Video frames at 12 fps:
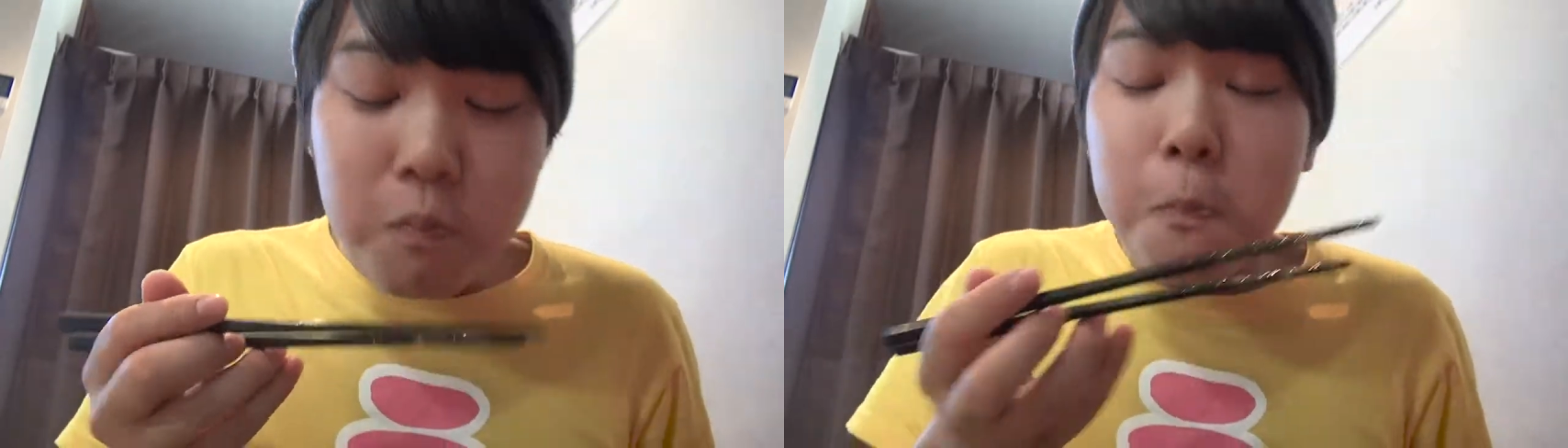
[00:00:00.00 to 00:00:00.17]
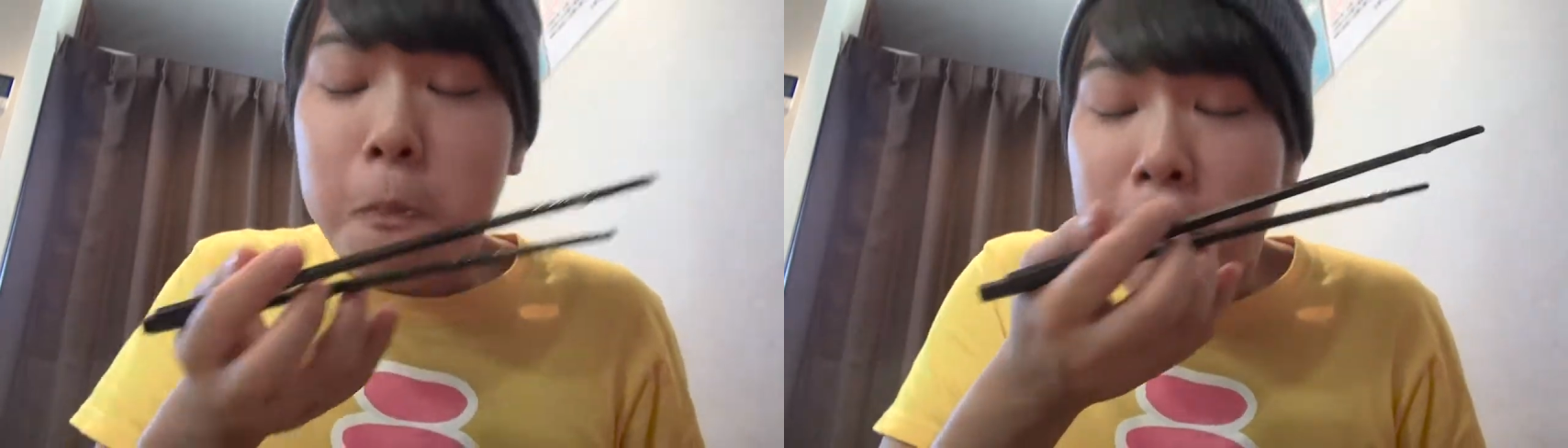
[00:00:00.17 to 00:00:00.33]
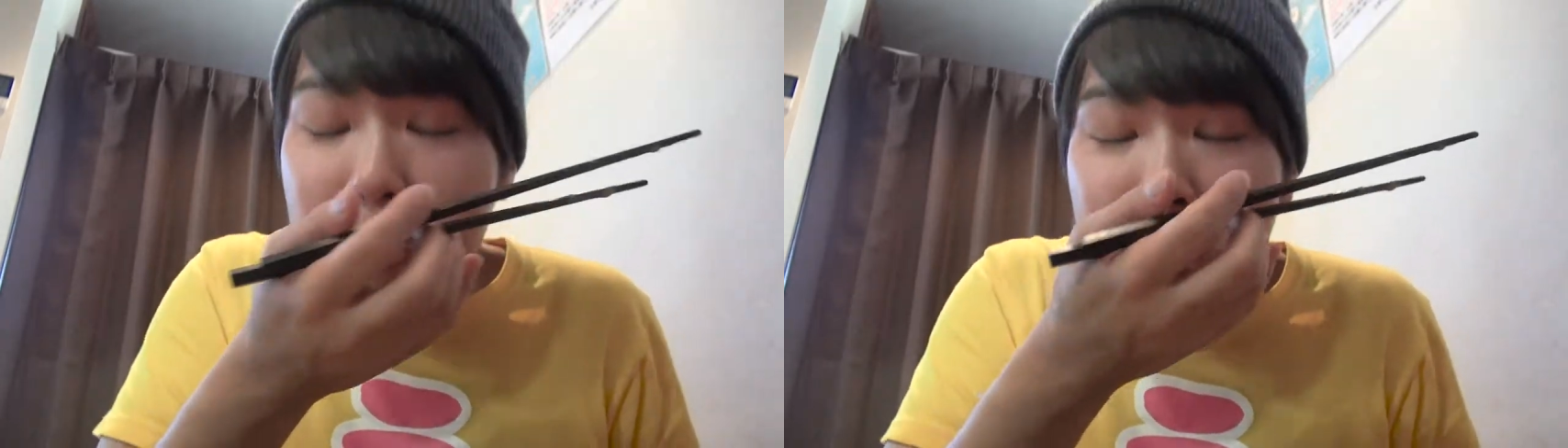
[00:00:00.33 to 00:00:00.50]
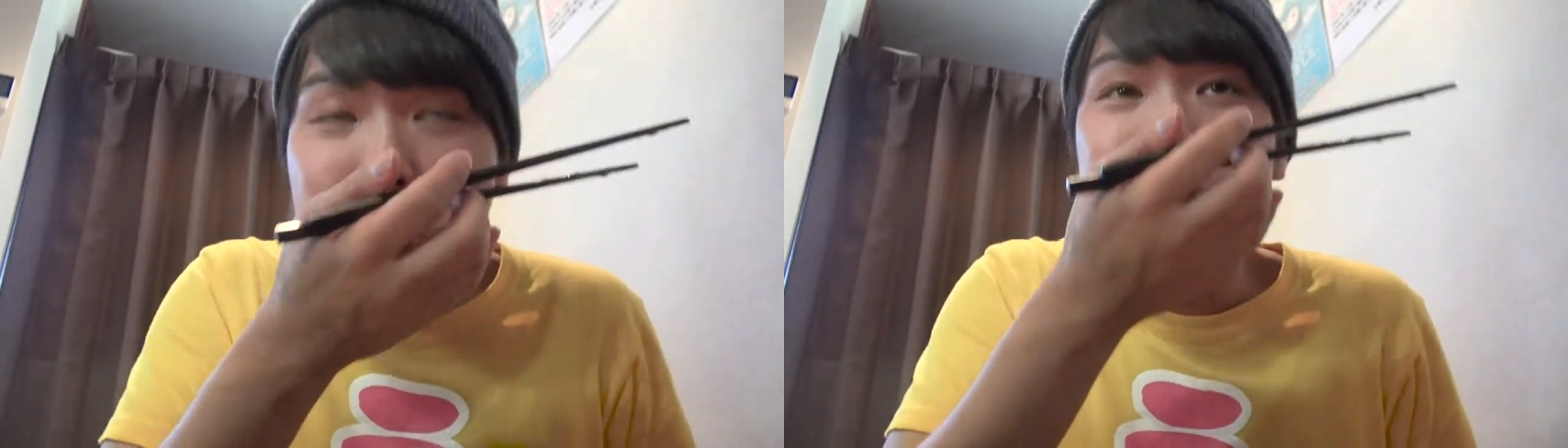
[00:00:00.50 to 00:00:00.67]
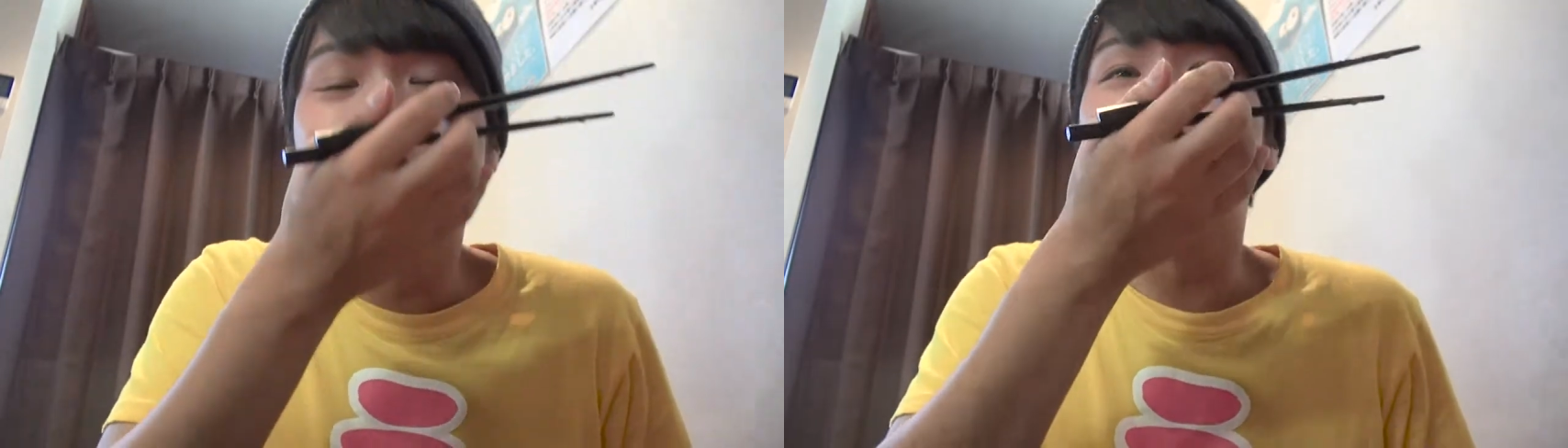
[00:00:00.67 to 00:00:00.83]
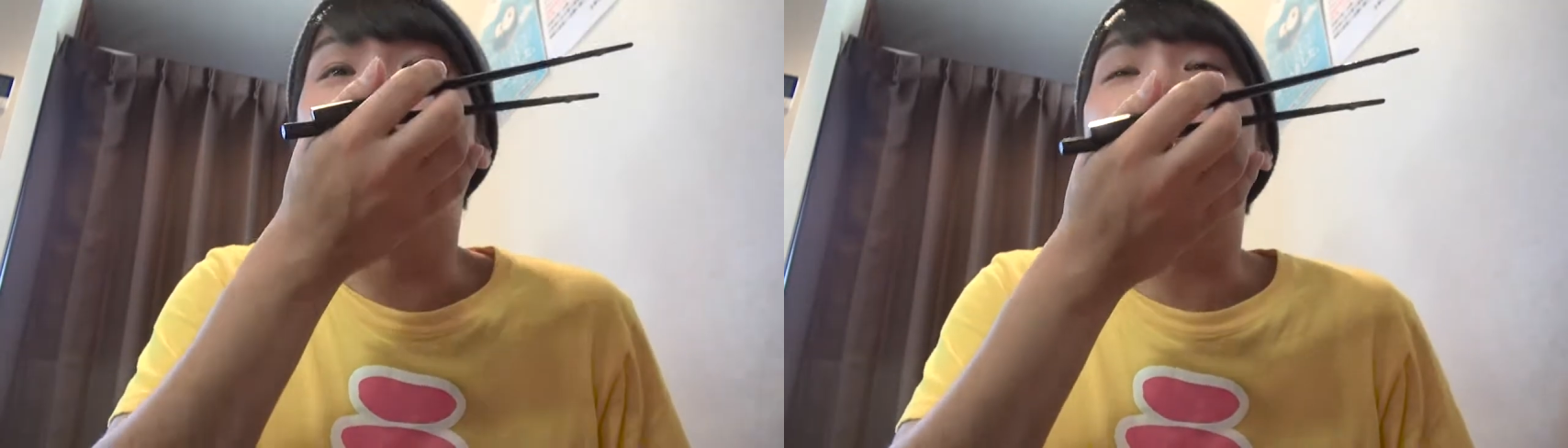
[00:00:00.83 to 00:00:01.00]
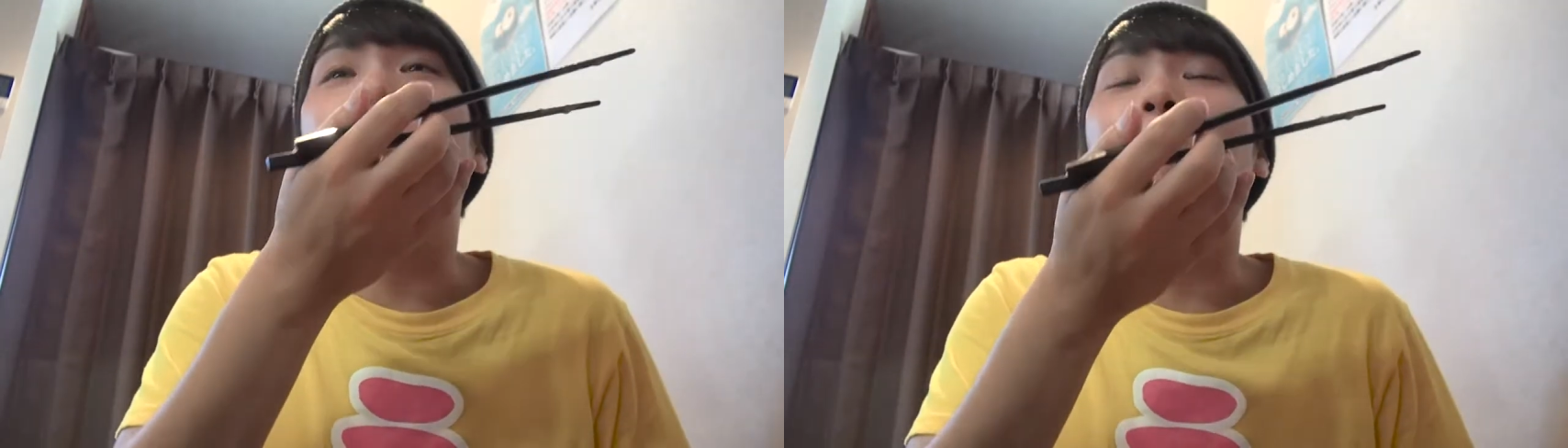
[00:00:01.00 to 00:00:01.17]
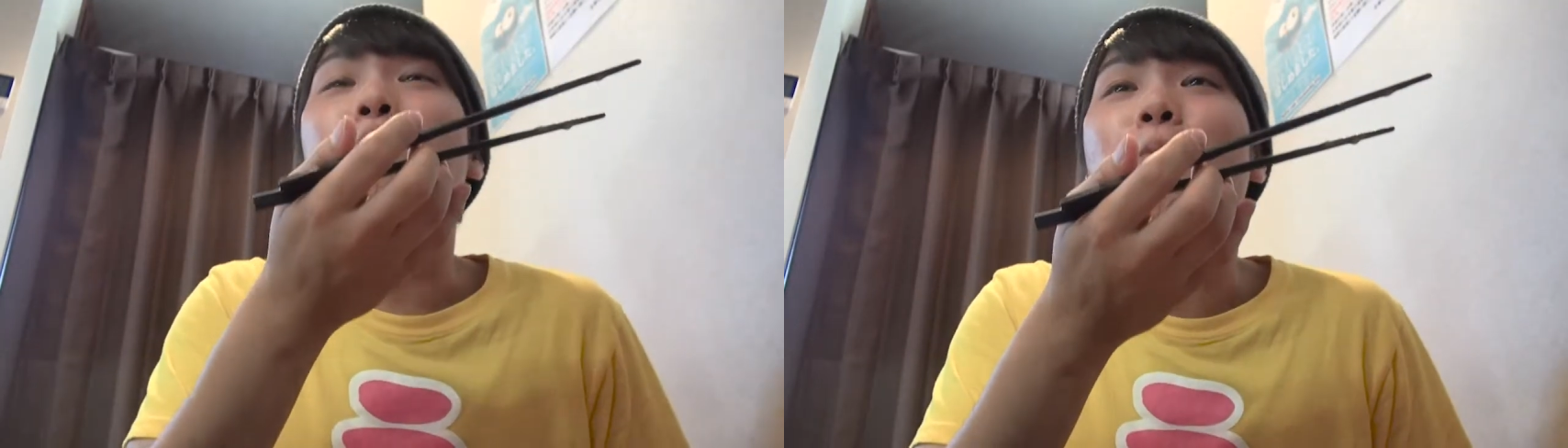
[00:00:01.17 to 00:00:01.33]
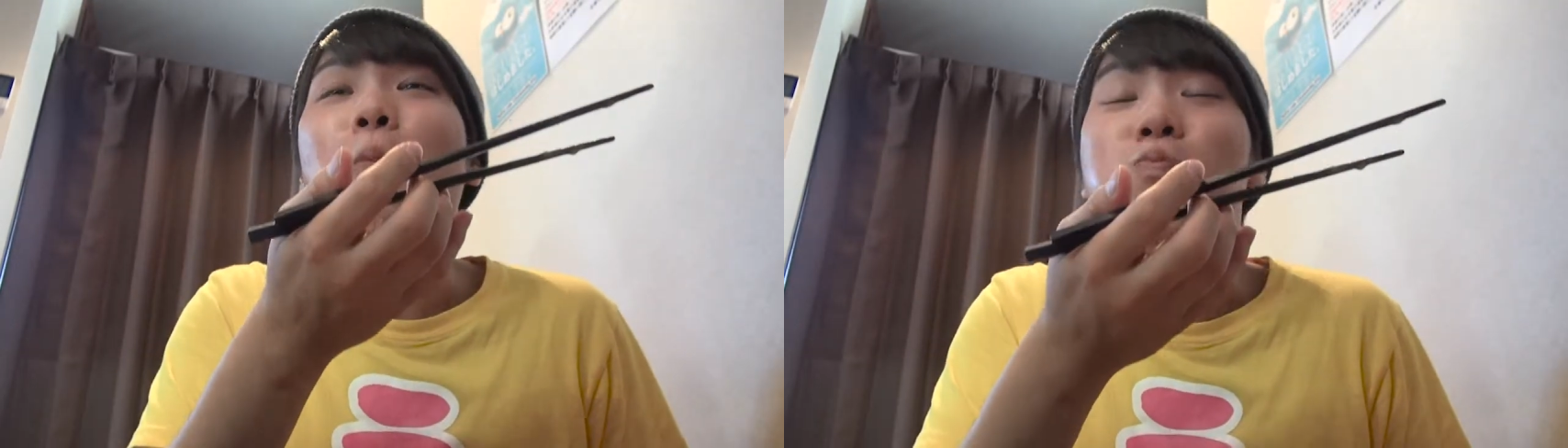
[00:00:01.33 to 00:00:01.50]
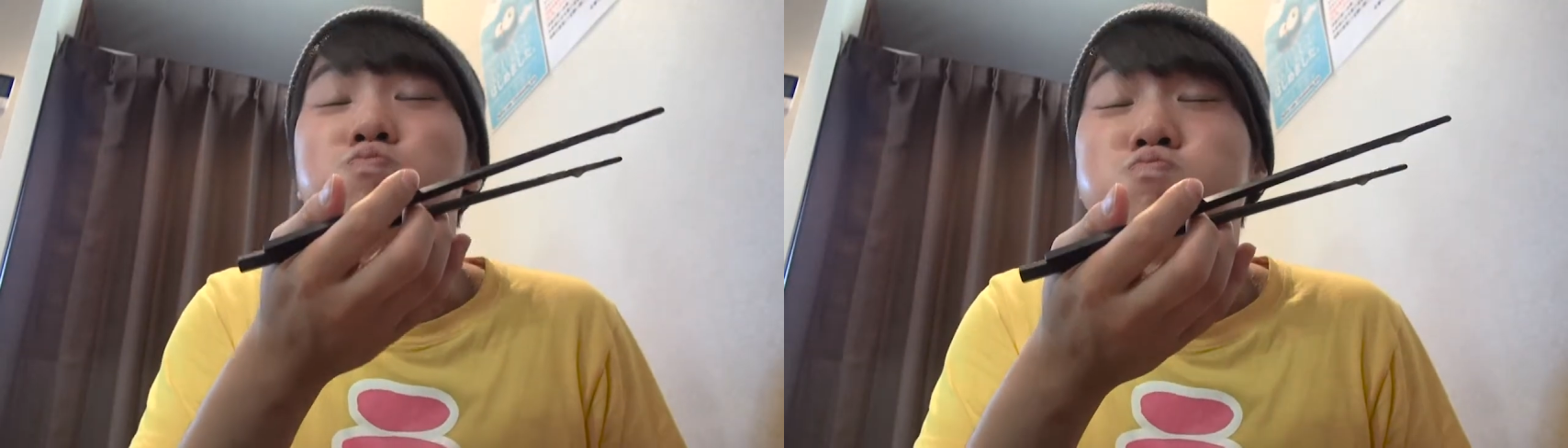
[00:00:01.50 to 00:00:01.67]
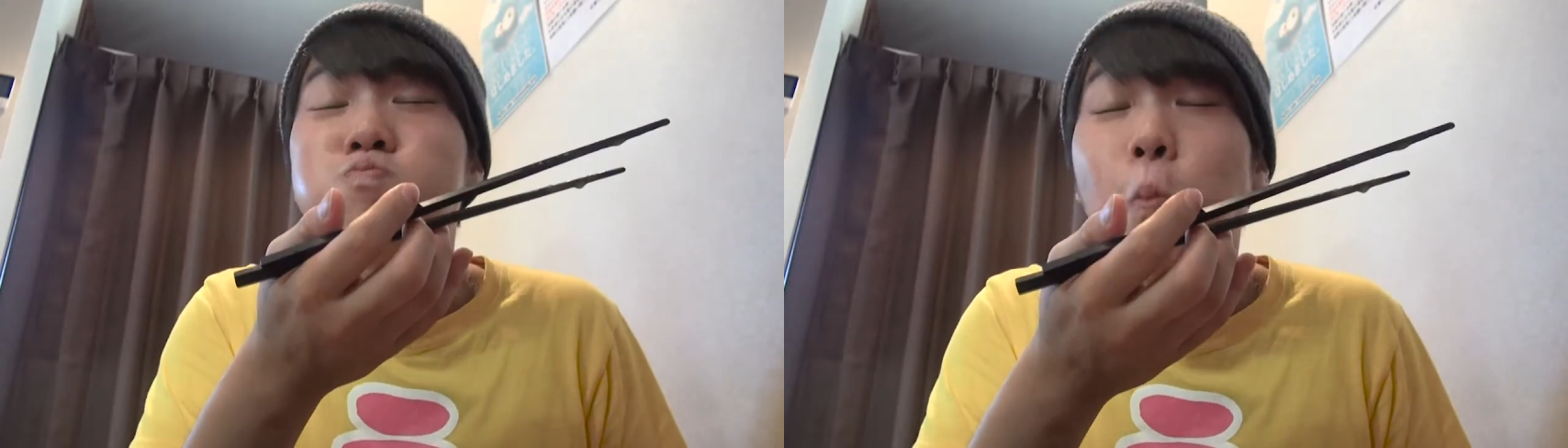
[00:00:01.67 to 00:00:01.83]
like your usual gyokai ramen,